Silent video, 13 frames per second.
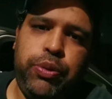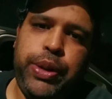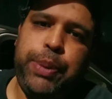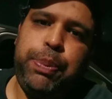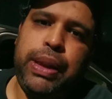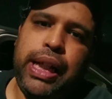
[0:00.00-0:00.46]

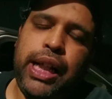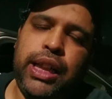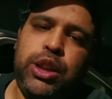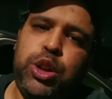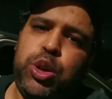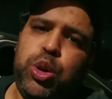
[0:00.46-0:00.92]
we
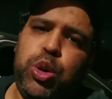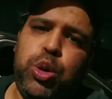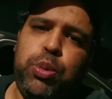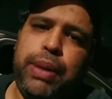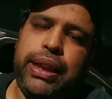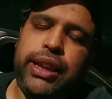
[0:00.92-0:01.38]
planned so
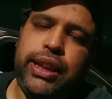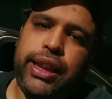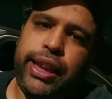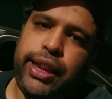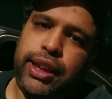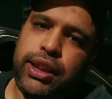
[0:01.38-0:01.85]
many
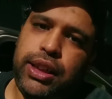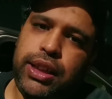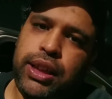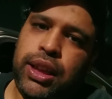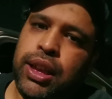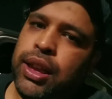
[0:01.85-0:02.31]
things.